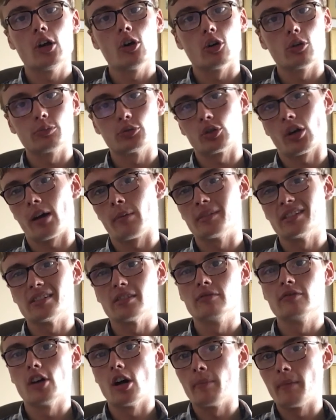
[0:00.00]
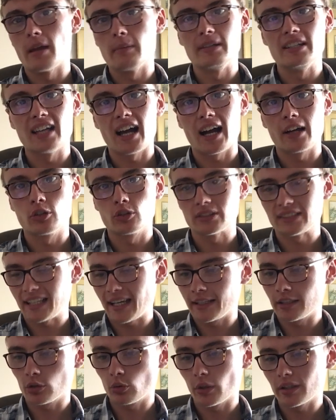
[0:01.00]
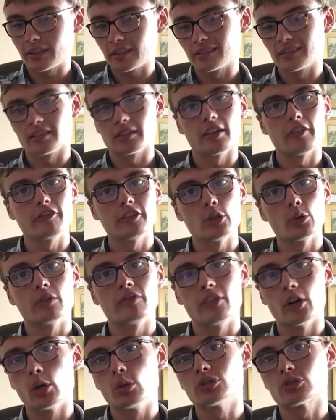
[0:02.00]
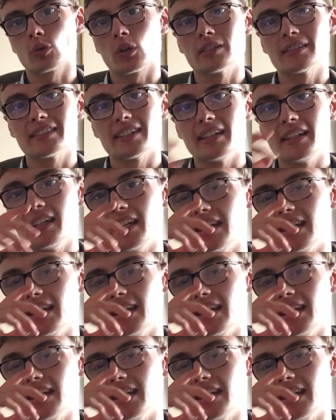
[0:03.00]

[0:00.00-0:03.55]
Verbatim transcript: up to Amazon that are maybe nine or ten quid because there's a few of those ones in